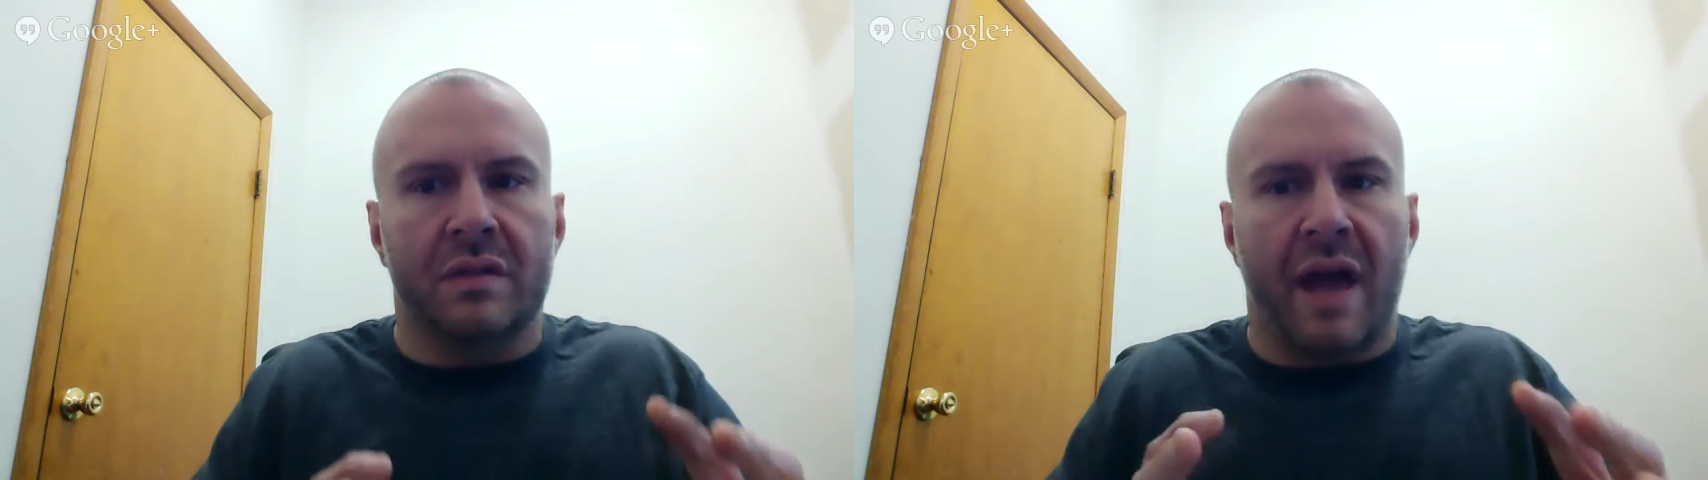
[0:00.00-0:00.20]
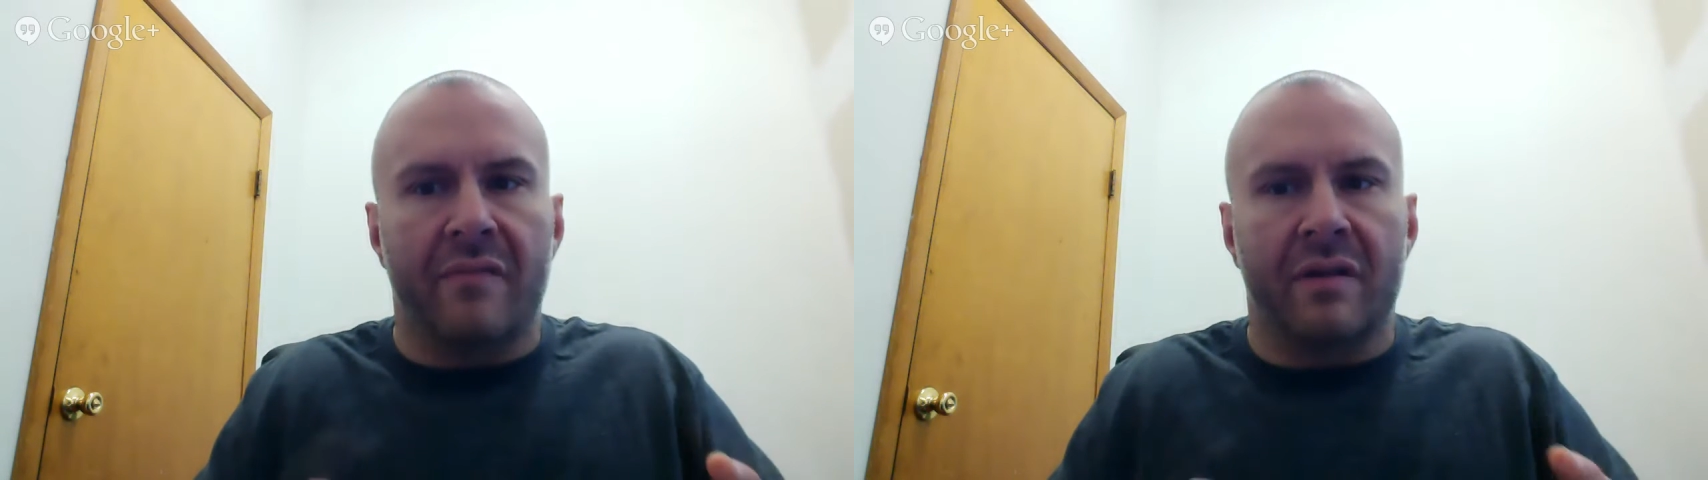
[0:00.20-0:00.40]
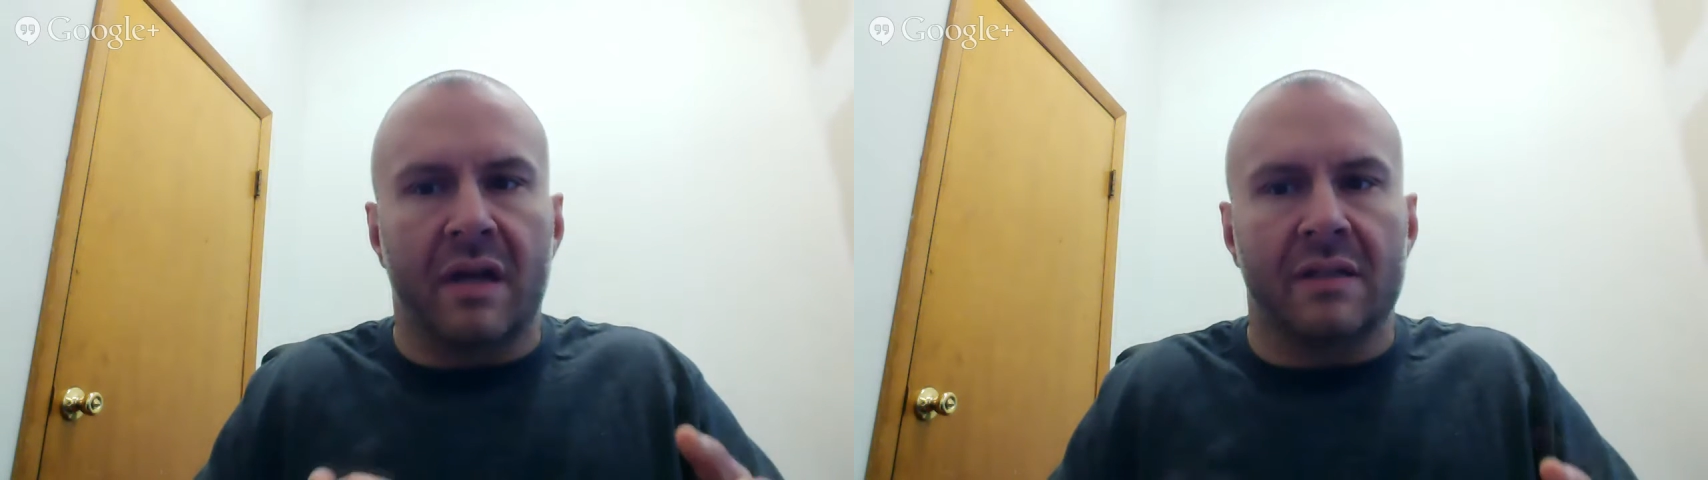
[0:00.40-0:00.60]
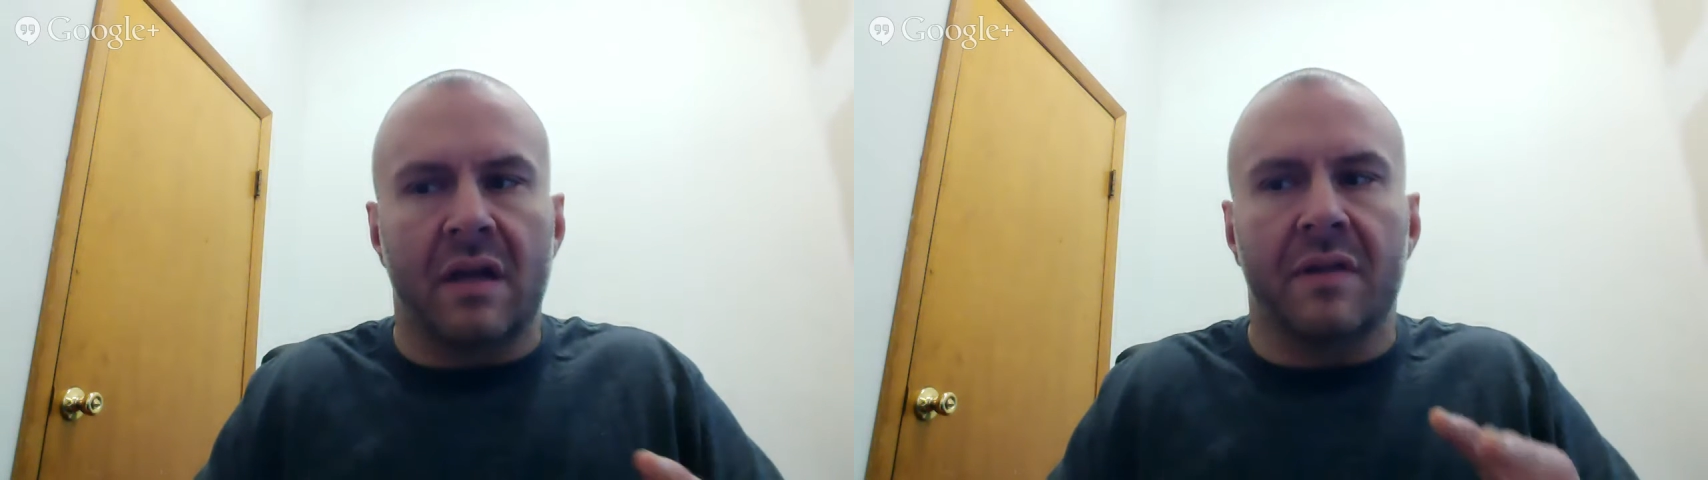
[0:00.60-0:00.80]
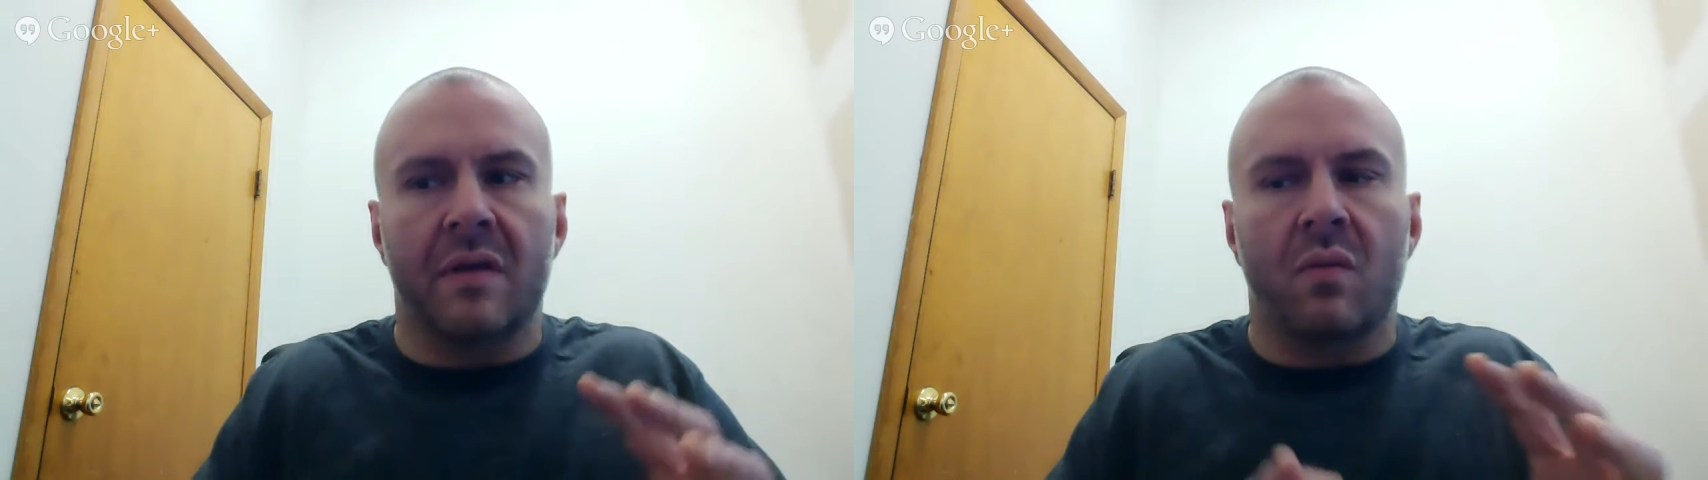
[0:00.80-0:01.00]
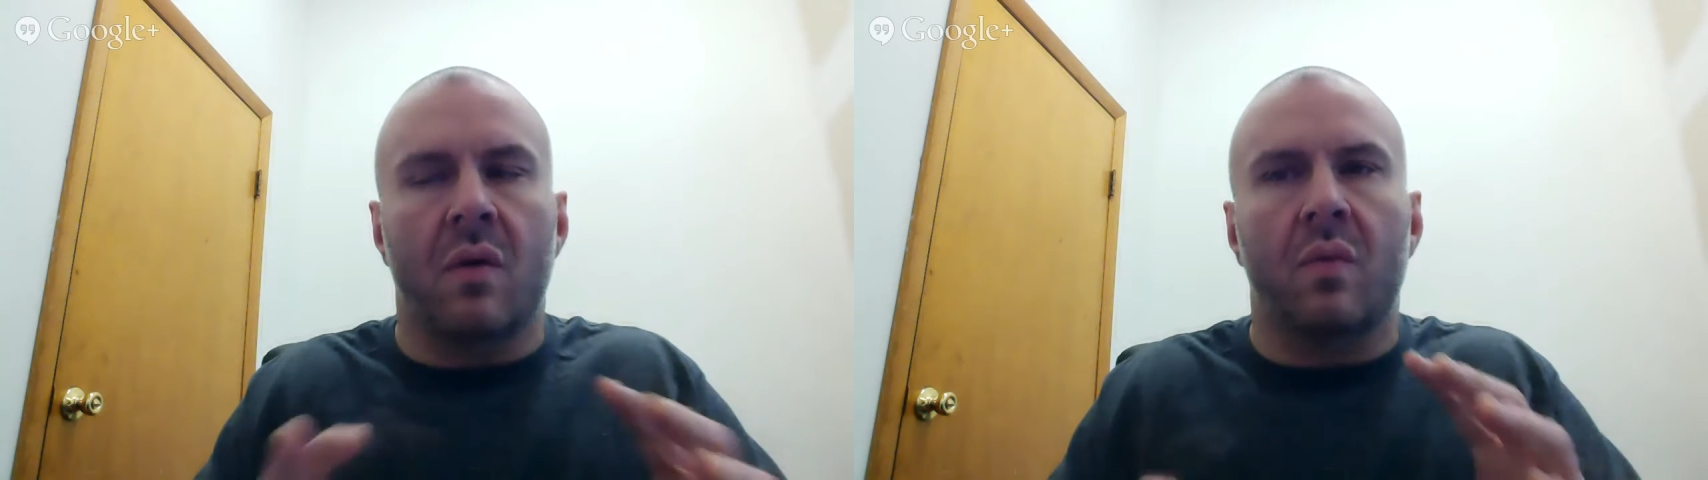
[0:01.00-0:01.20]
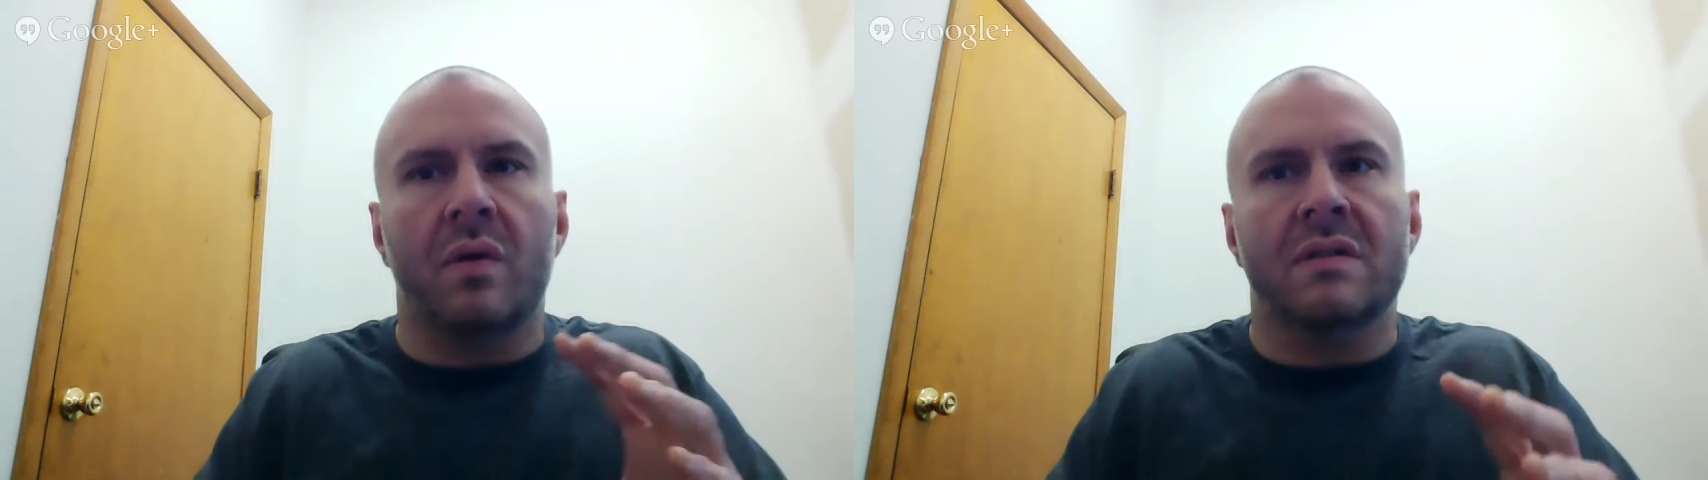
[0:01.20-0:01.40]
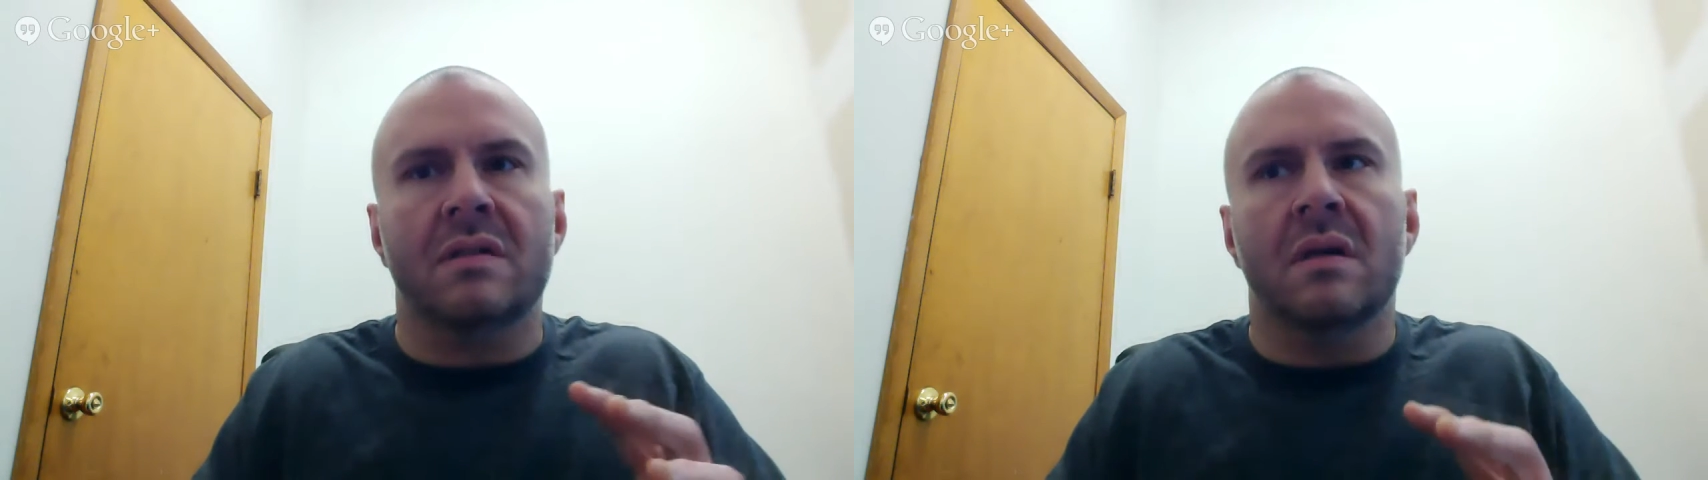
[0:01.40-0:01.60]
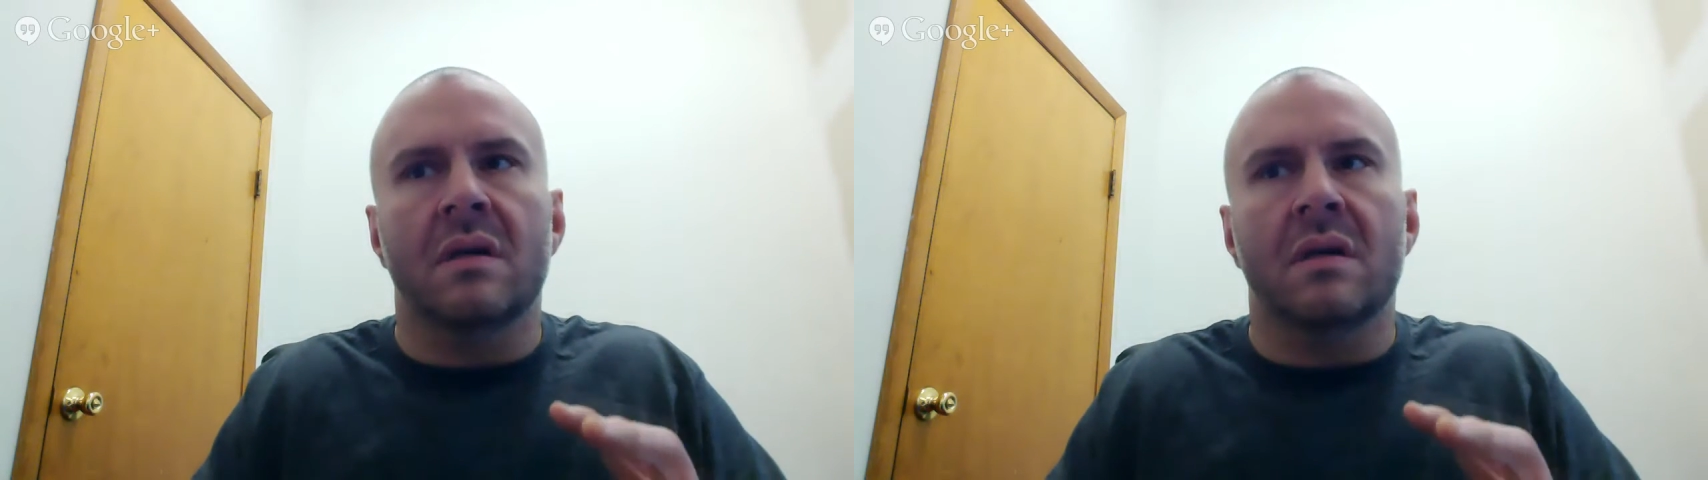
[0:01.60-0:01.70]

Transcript: you have a nice life, like what was,